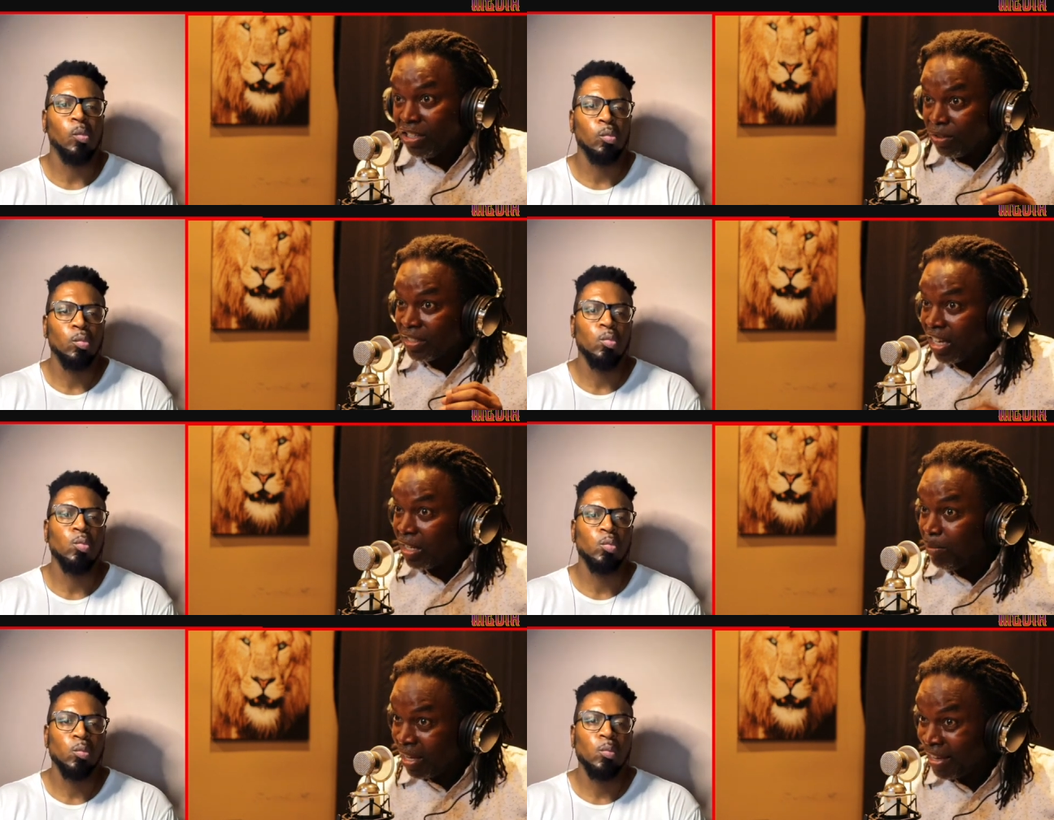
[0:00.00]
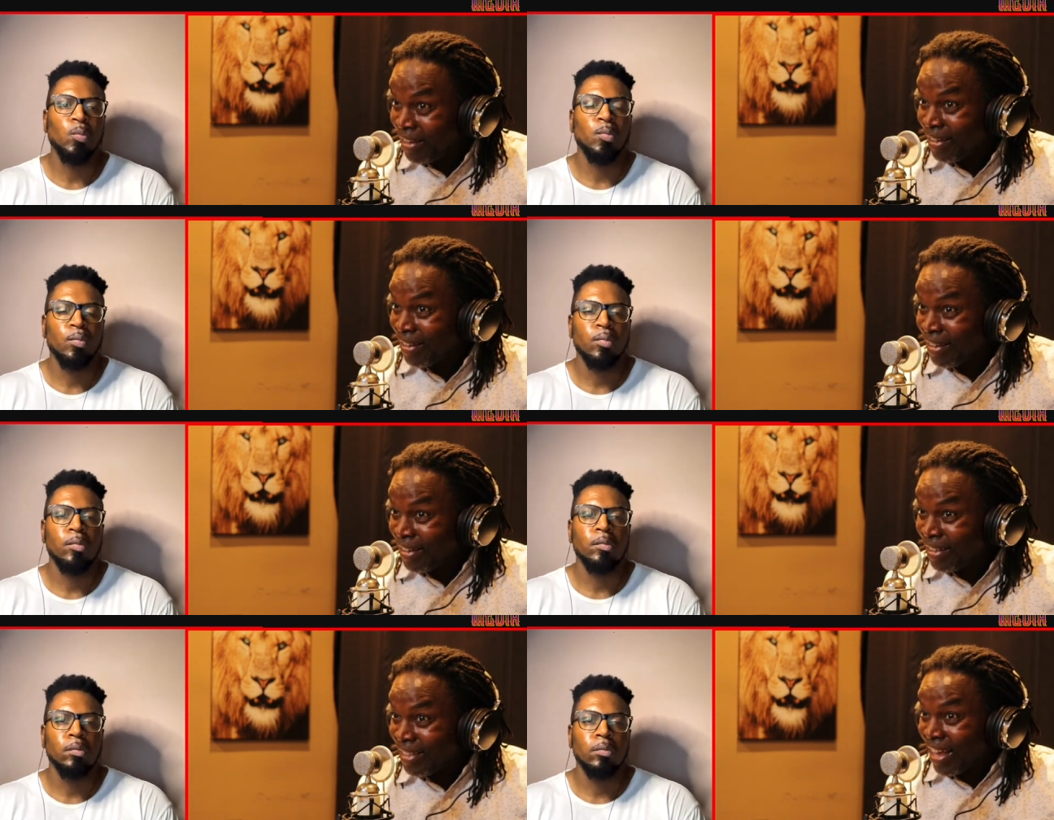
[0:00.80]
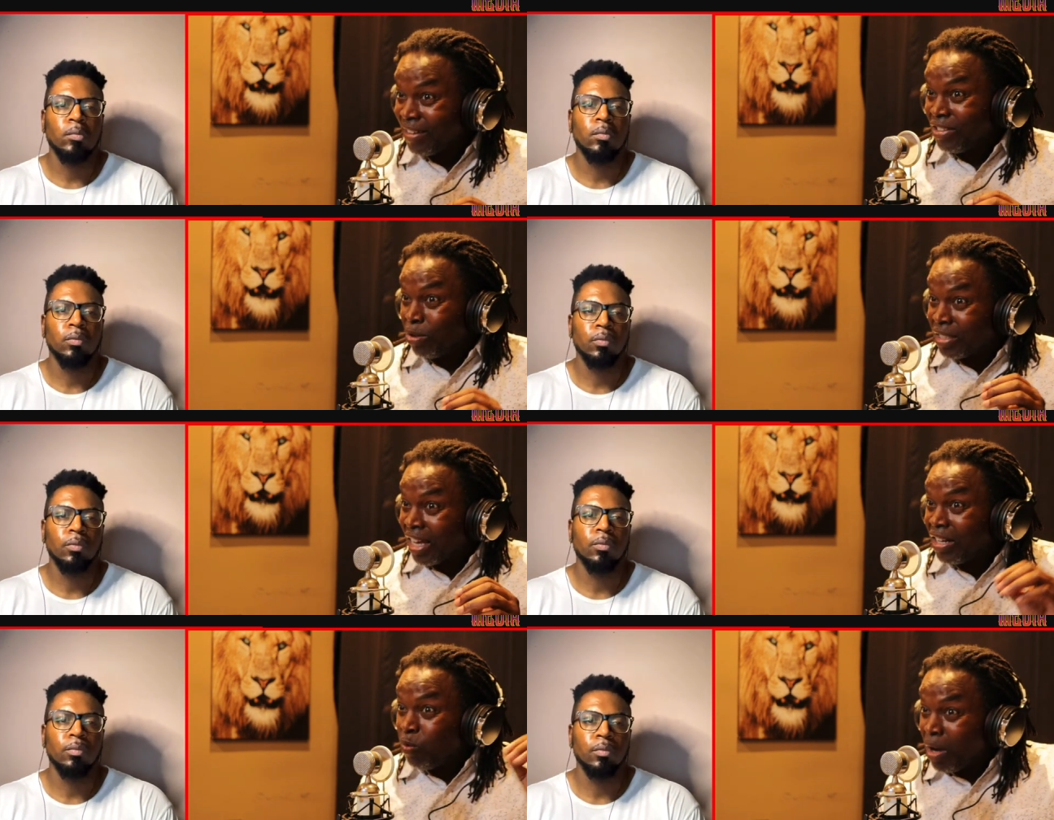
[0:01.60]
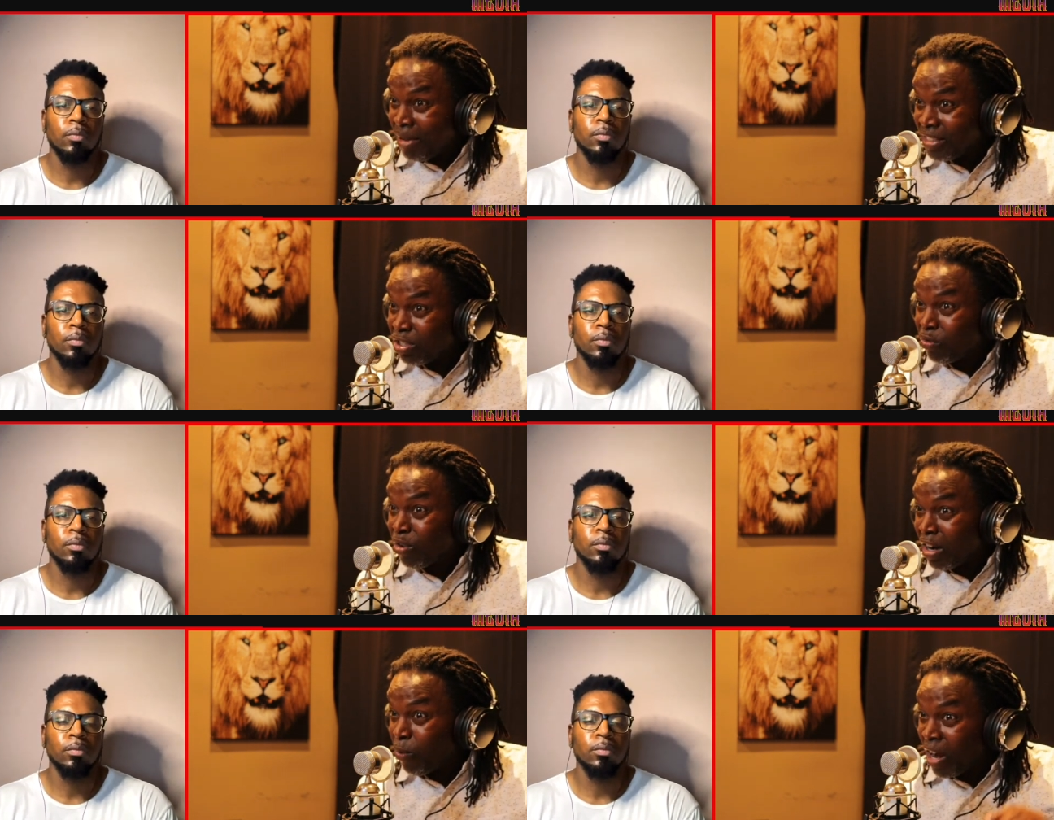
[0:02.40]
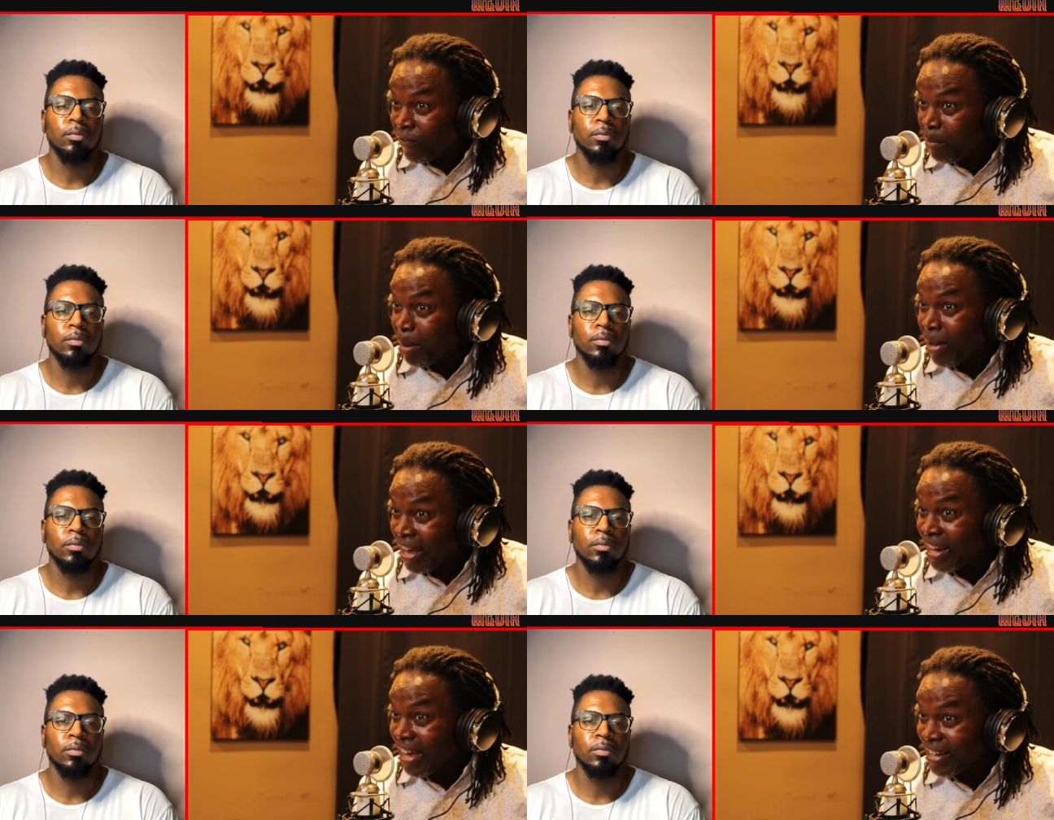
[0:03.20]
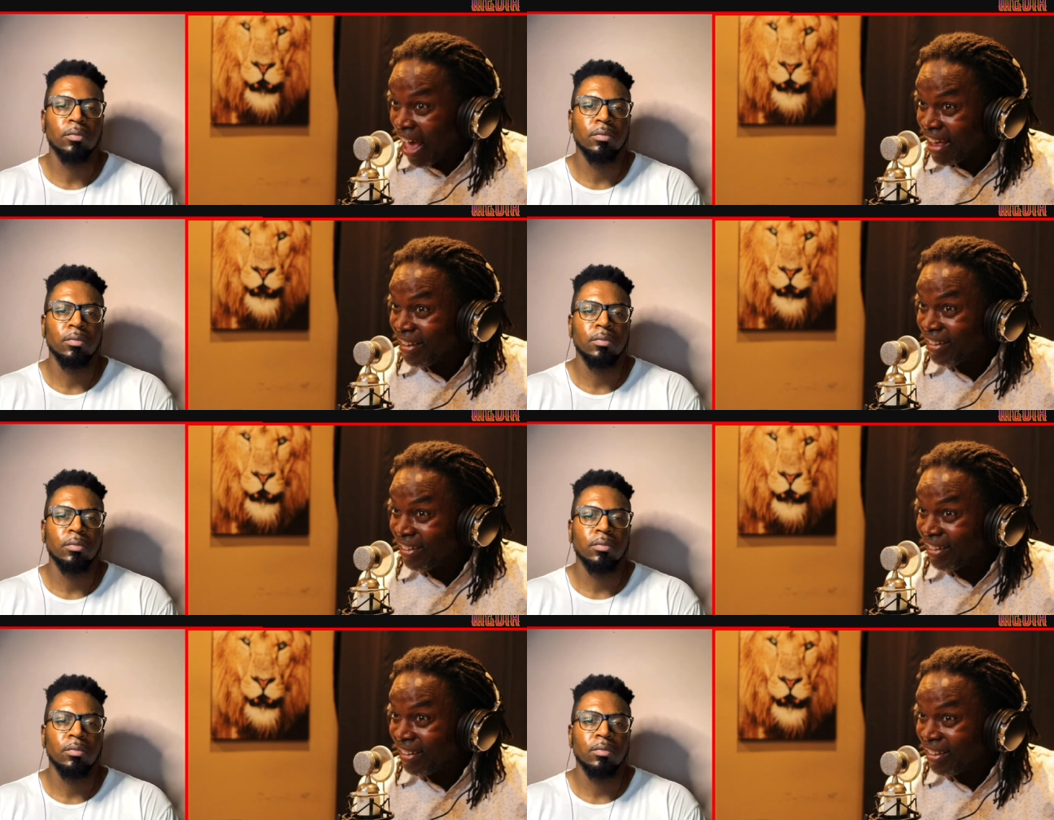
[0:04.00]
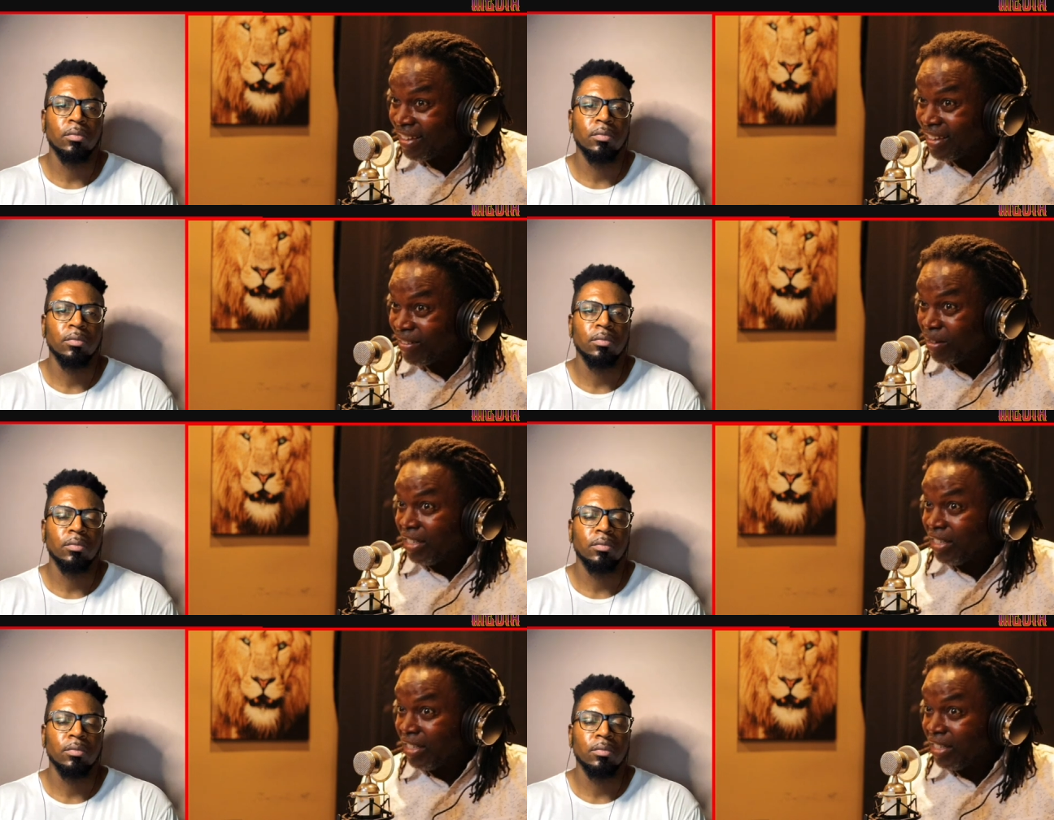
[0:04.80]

Speaker 1: And you're telling me that you're telling women to run away from a man like that when